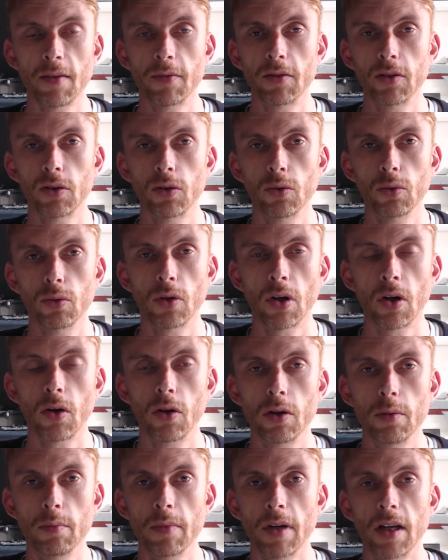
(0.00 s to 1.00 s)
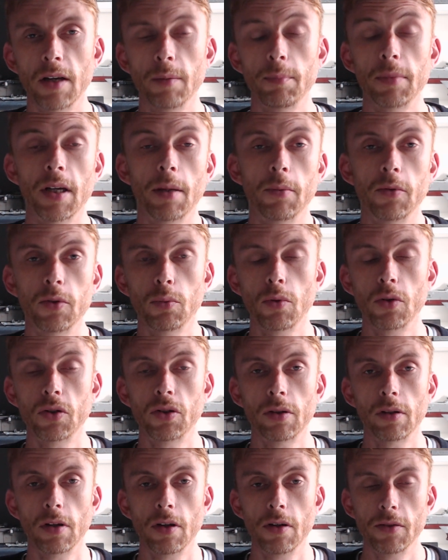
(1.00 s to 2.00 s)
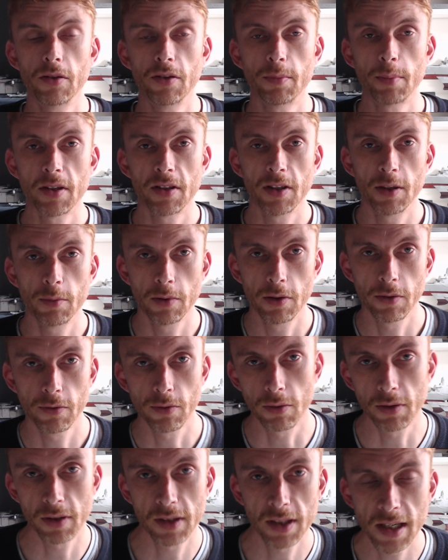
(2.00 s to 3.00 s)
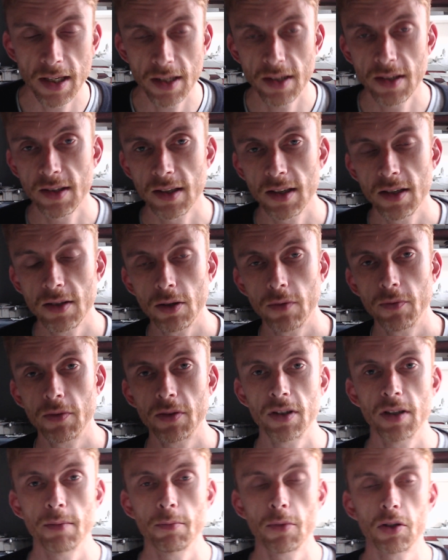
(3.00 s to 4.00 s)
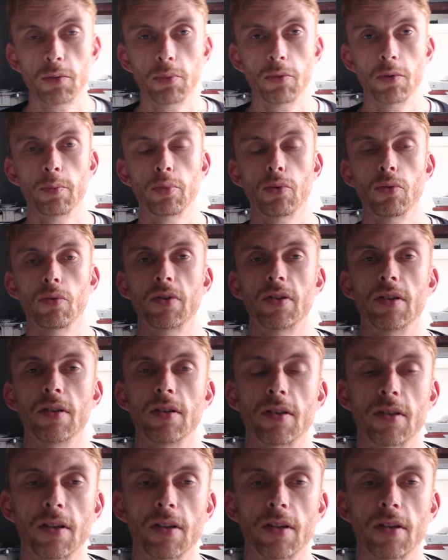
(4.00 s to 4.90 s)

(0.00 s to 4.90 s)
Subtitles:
secure home and being able to wash your clothes, especially when you've got kids, is obviously much more important